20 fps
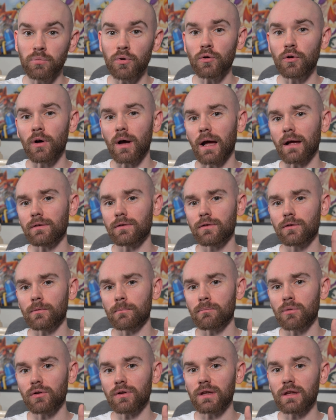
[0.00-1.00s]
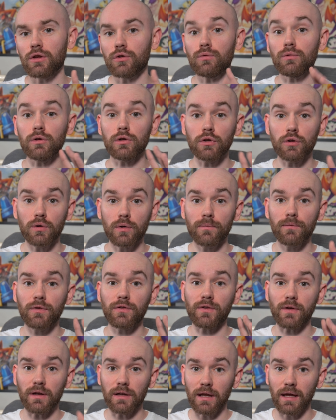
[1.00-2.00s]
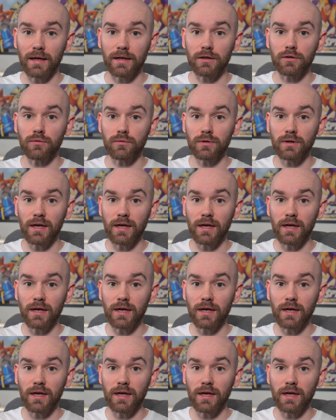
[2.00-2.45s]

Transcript: but as somebody who loves light gun